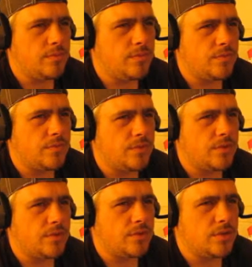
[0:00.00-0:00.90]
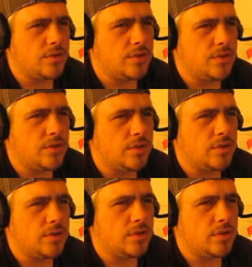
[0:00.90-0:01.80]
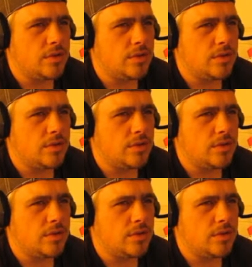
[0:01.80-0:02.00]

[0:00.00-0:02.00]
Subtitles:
Nothing is said.